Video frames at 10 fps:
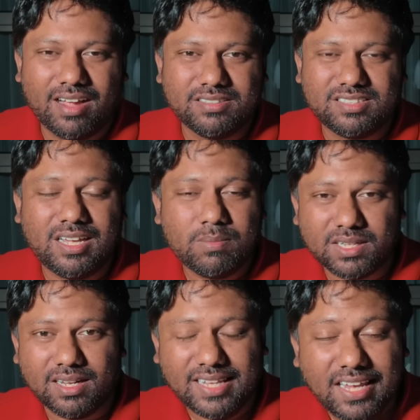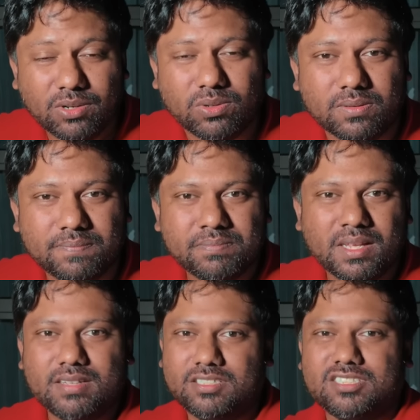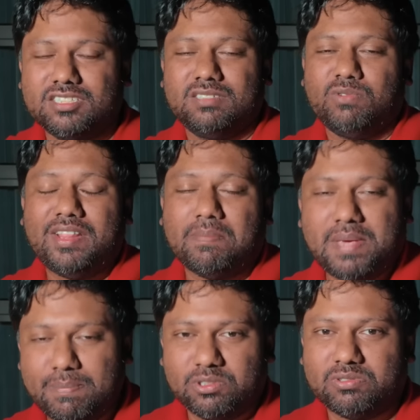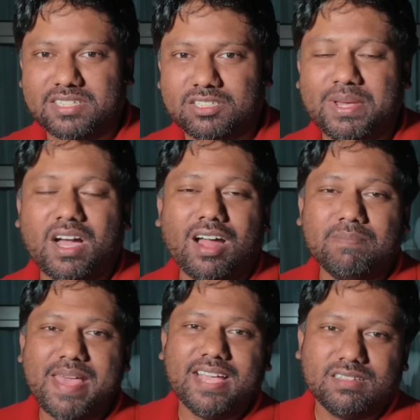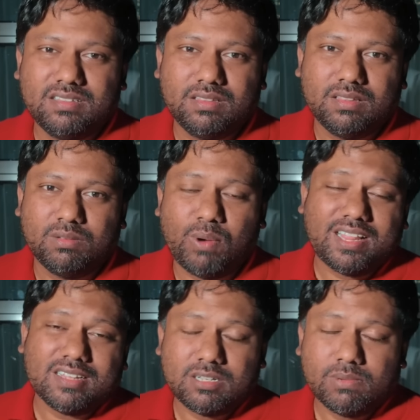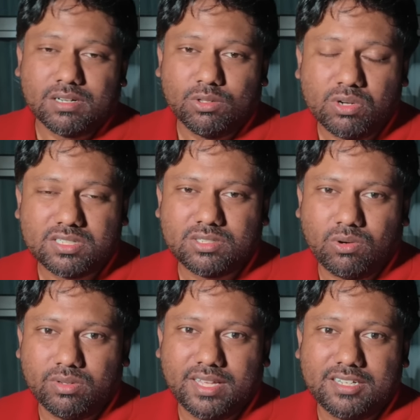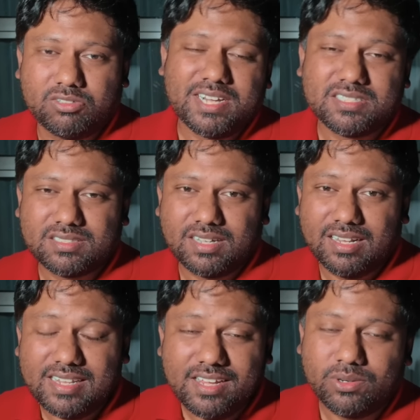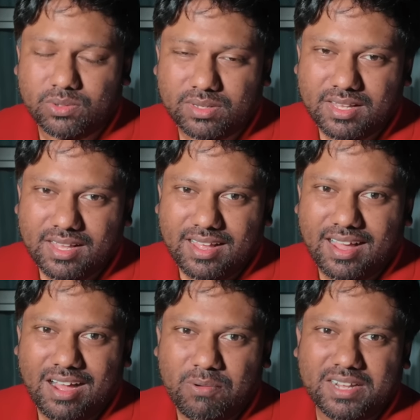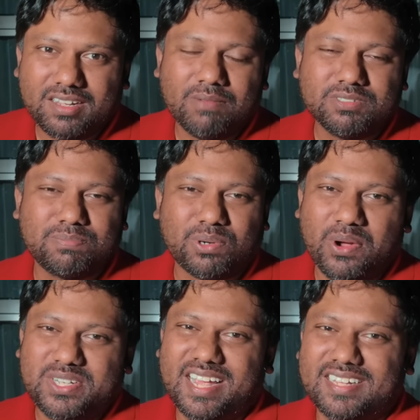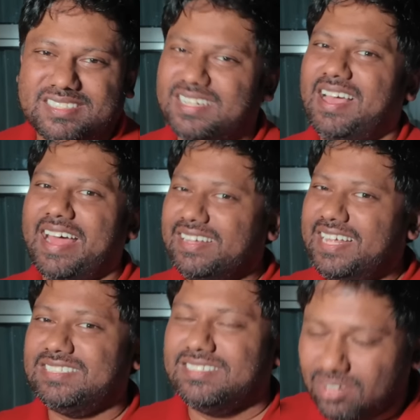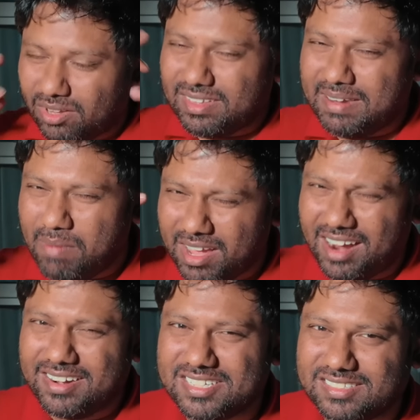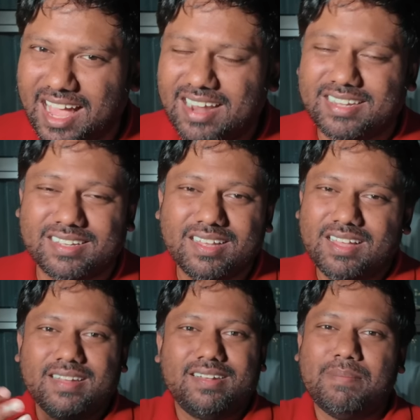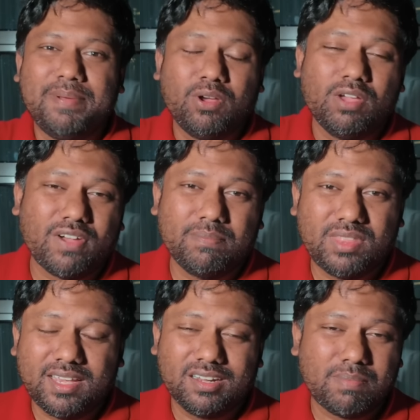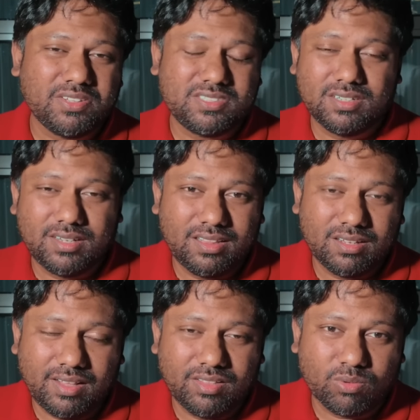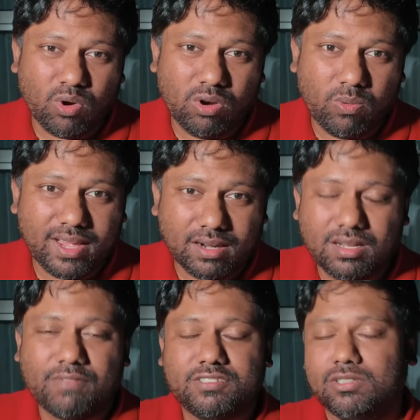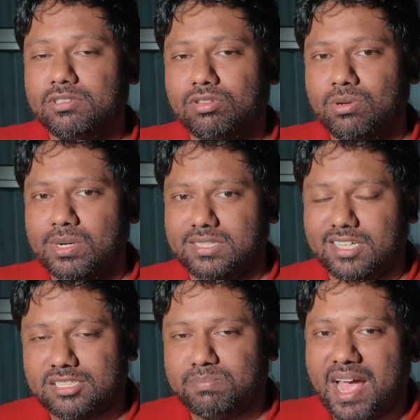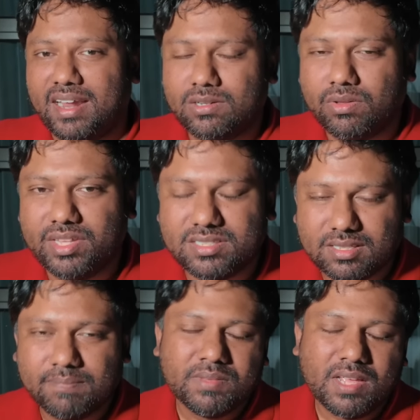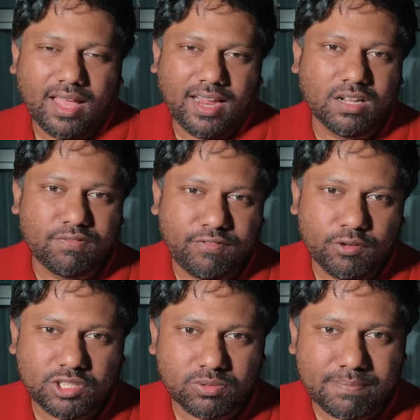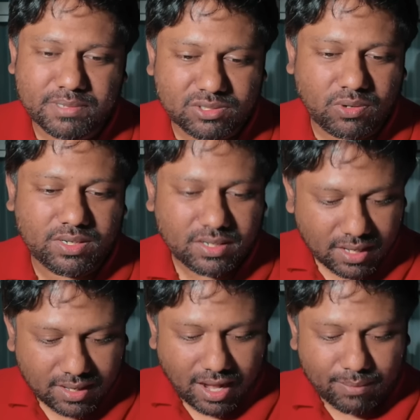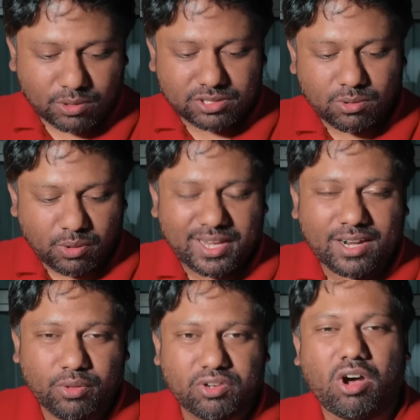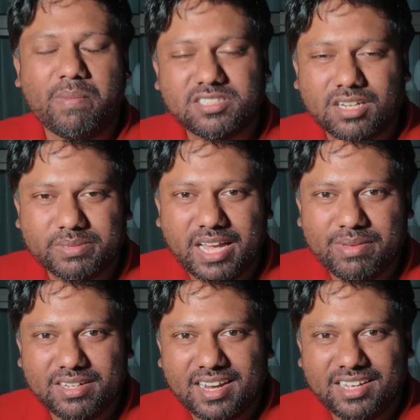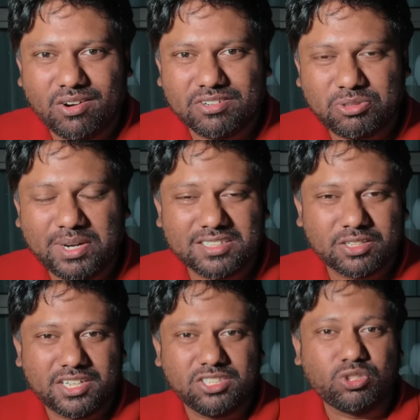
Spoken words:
deemed illegal just because the way that people dress. So we can't make the way that someone looks or their dress illegal when it comes to protests, at least not in my understanding. Let me know if I'm thinking about this in the wrong way. I'd love to know your thoughts and expand on this in a future episode. I'm also looking at all the comments that I'm getting on Twitter, so you can